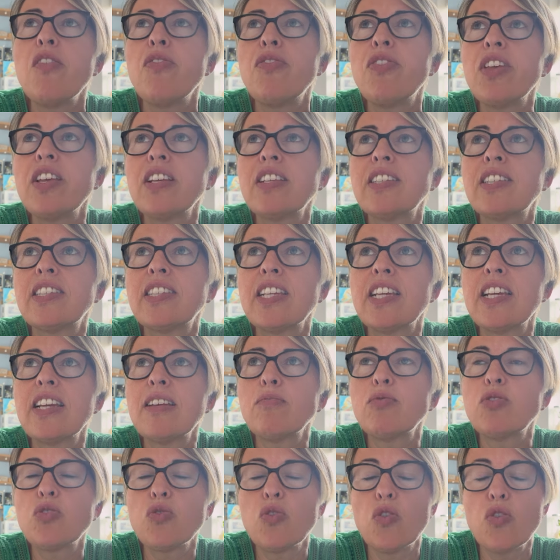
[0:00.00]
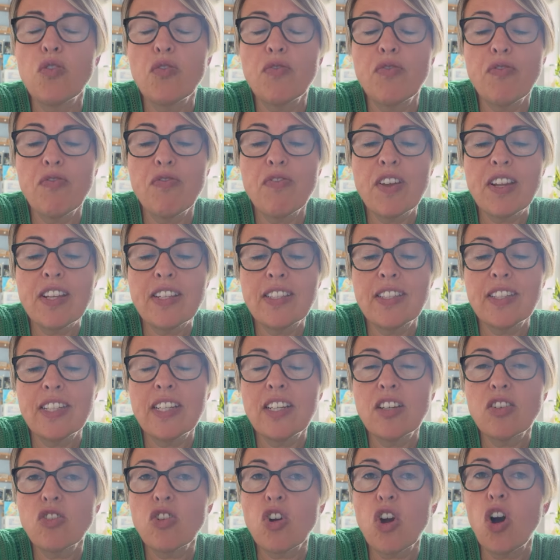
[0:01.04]
this sort of fits in
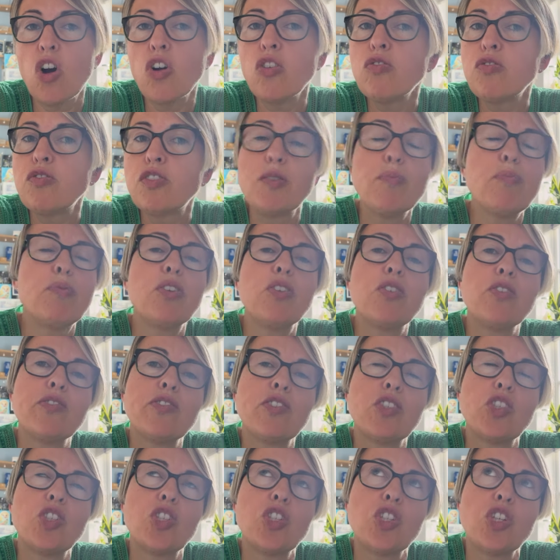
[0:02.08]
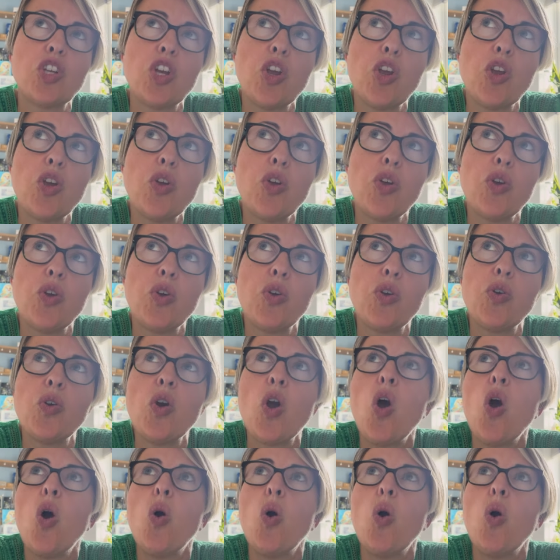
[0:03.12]
and contributes to